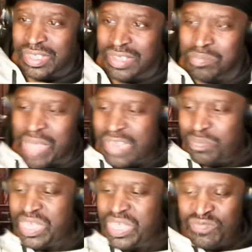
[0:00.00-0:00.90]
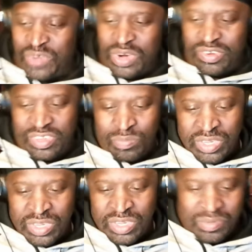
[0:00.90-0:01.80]
Mike P versus
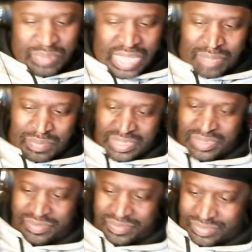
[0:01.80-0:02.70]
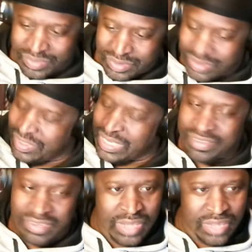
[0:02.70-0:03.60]
Muslim Poppy. See, that's
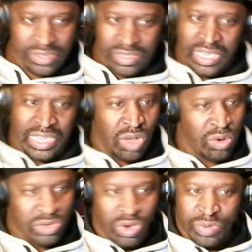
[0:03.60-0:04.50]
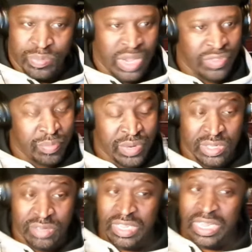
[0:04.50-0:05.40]
another thing. I don't know the brother, but
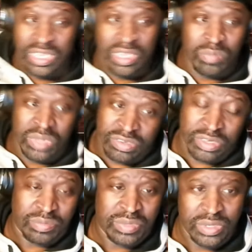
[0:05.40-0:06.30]
he's saying he's a Muslim.